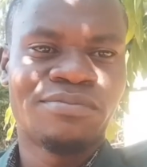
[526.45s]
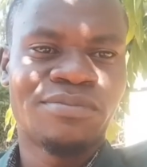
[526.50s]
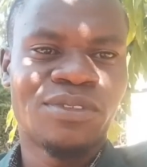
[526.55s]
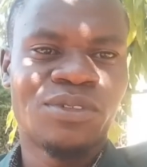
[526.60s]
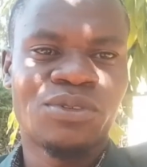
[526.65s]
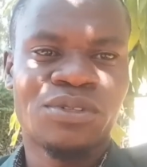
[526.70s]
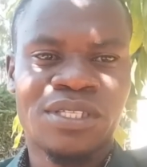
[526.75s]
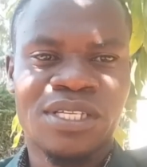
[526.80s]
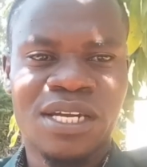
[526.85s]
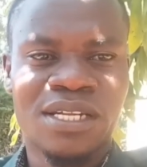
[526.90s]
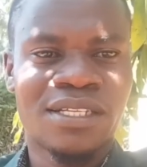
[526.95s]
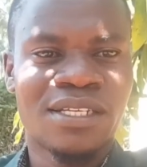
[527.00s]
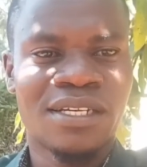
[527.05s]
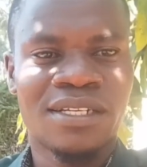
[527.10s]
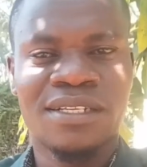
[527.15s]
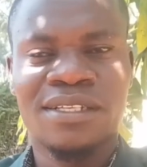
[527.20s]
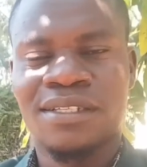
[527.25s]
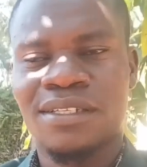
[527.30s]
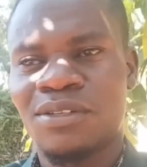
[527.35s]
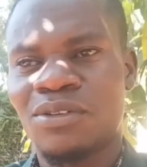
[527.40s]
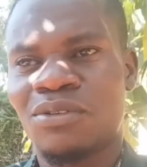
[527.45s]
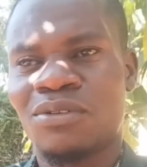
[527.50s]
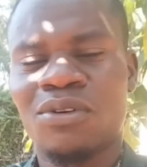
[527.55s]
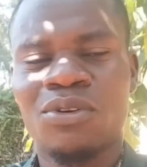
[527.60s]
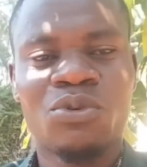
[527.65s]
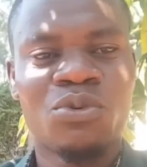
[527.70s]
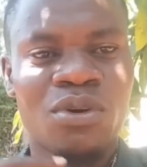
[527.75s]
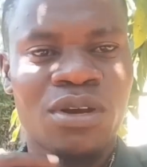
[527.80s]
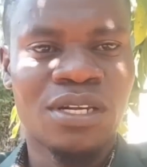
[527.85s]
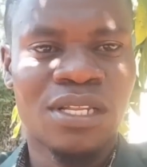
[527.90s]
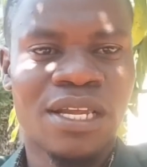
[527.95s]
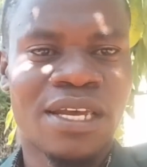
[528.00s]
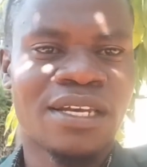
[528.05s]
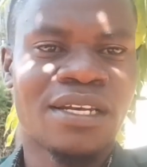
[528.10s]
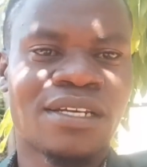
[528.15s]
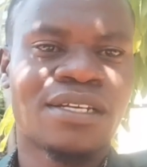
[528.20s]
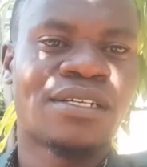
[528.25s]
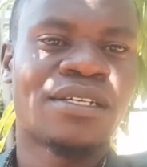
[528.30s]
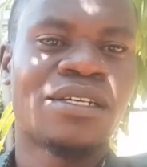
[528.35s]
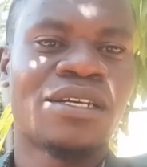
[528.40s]
started, you know,
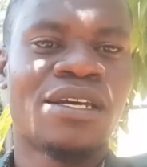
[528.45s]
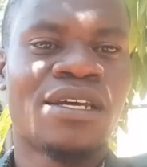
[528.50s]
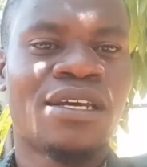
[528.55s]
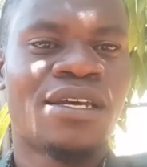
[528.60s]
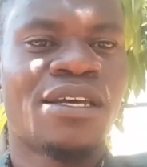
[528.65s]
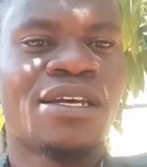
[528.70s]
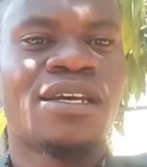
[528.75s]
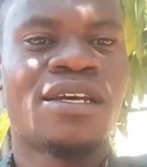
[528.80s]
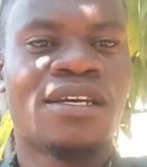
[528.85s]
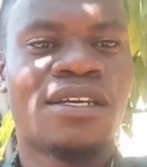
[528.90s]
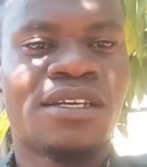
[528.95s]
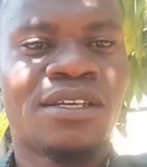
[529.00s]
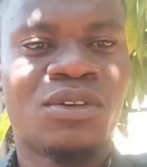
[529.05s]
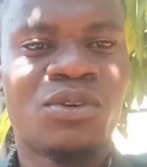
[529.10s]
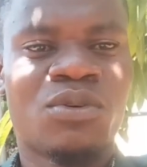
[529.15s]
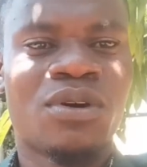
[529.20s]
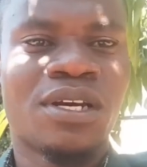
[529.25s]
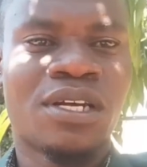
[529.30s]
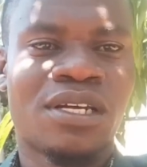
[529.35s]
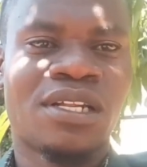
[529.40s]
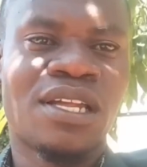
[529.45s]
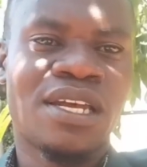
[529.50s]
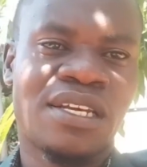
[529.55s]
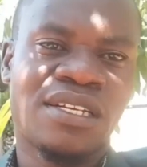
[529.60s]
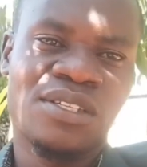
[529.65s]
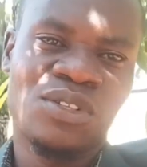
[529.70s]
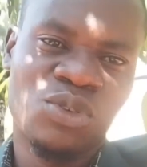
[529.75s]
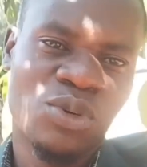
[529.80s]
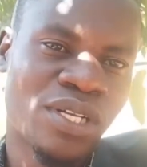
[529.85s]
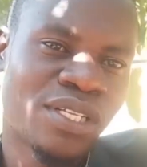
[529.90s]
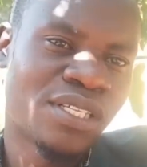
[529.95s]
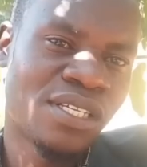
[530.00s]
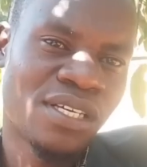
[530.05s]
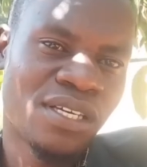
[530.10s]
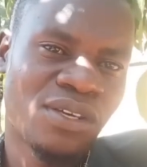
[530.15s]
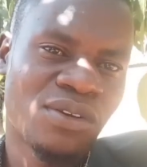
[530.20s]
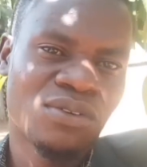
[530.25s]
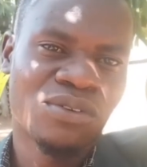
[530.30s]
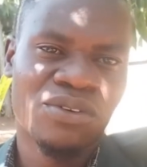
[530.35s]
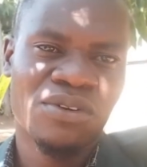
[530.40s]
you are like sweating,
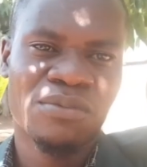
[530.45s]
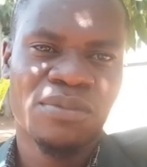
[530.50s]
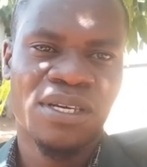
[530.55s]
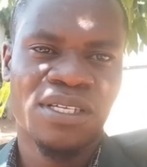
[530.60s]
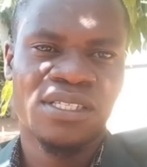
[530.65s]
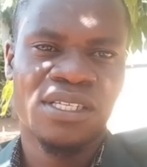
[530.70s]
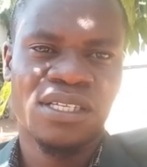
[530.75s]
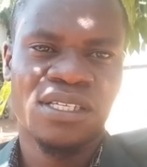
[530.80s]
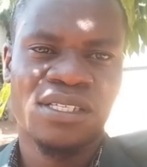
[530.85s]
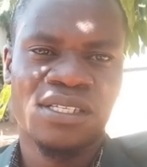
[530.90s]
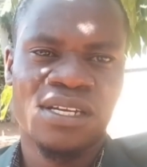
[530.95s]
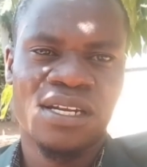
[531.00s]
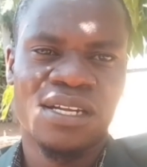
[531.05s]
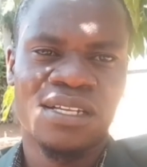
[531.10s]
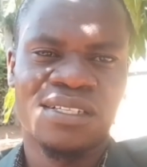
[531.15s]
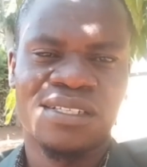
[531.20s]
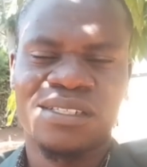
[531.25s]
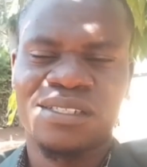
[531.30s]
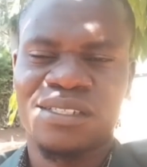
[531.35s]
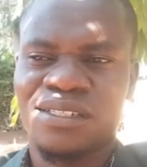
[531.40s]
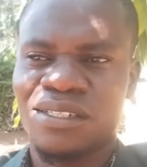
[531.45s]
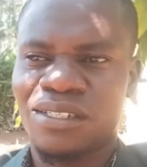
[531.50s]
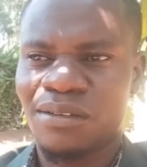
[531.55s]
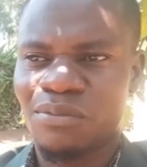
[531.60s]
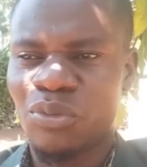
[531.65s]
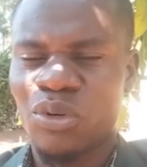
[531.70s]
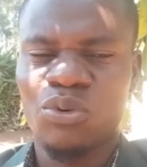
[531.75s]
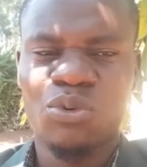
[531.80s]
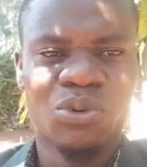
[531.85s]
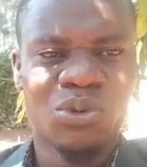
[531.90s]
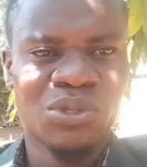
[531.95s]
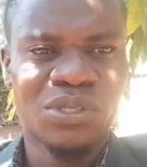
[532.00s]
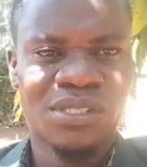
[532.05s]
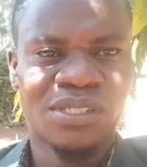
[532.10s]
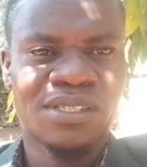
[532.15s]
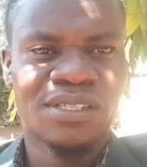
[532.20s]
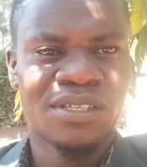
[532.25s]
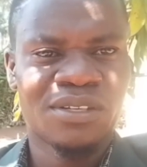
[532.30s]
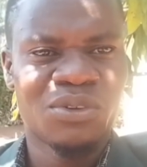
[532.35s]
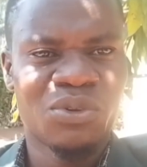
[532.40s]
you know, my sister, and
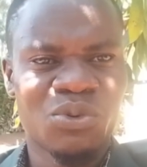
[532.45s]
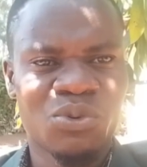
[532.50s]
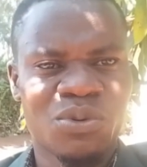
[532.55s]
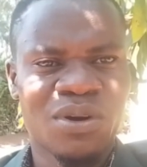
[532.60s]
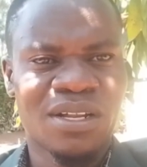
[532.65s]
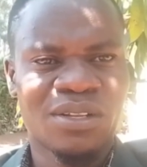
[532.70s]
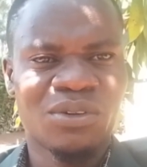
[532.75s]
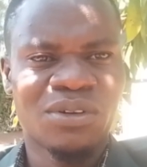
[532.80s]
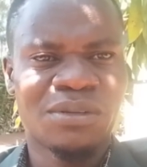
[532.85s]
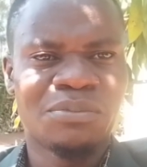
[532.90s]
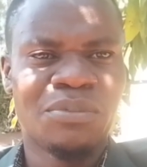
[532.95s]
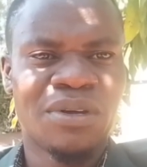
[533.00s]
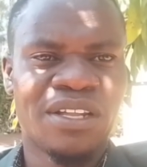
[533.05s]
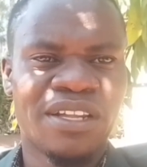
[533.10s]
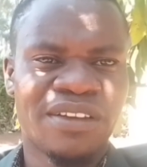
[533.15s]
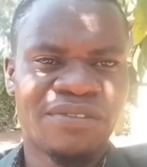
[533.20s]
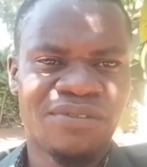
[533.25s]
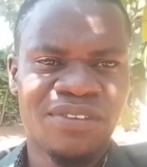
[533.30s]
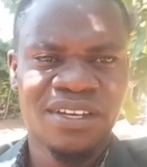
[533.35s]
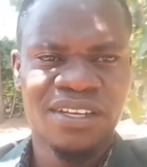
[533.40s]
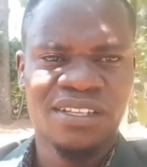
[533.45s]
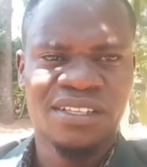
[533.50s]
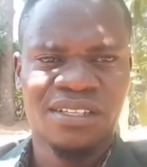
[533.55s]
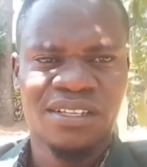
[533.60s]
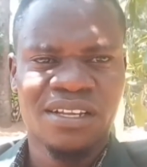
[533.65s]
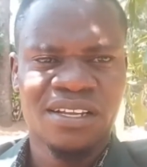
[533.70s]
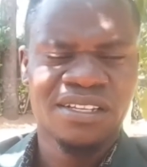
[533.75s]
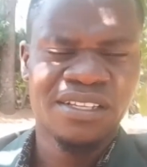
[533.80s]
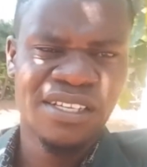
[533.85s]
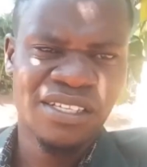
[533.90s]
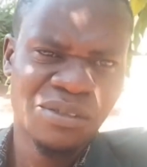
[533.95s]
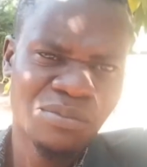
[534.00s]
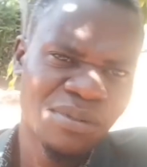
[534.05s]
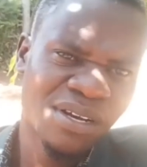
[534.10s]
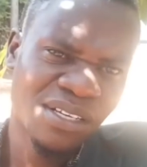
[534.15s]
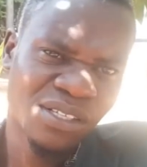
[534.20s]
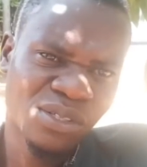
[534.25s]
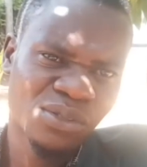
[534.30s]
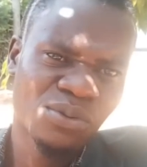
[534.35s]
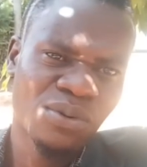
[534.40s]
because you are not believing this
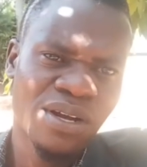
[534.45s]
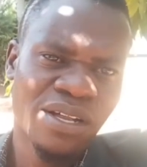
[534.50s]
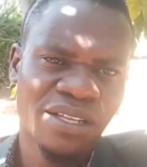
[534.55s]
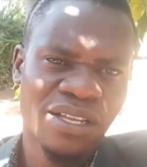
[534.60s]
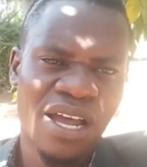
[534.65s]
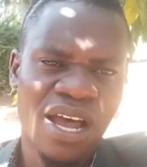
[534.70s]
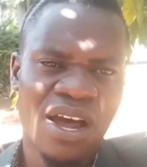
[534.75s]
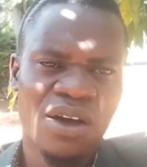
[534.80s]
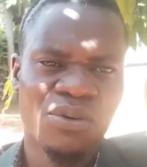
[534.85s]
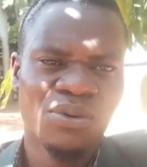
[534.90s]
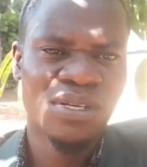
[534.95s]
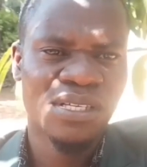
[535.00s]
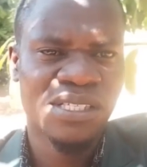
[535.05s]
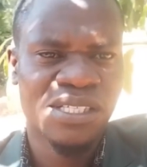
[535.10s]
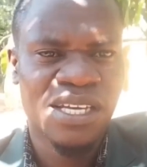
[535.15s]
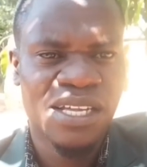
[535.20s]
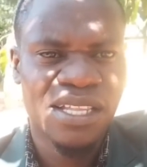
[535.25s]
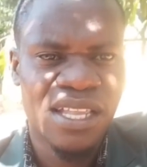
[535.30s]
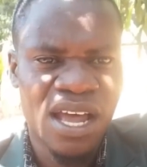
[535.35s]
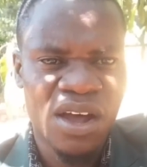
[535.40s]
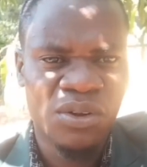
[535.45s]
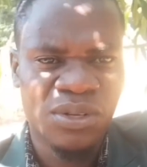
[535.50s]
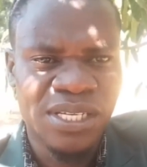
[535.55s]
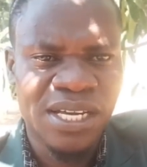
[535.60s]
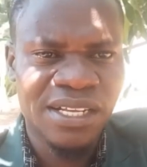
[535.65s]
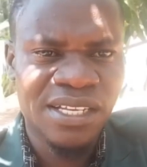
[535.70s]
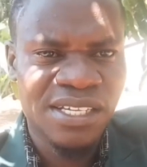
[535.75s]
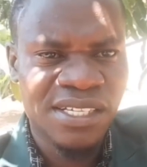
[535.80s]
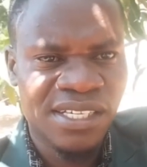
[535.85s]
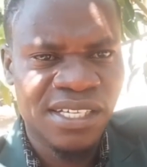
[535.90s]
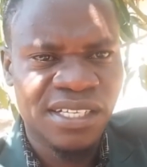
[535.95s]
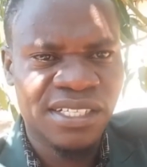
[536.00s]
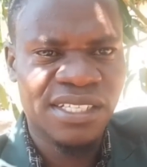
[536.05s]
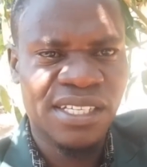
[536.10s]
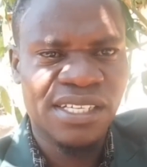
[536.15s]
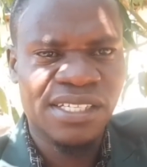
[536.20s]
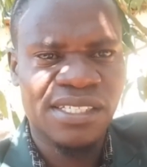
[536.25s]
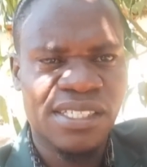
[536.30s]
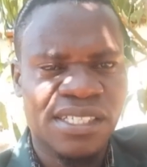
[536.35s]
Max 1, how is he now tarnishing this?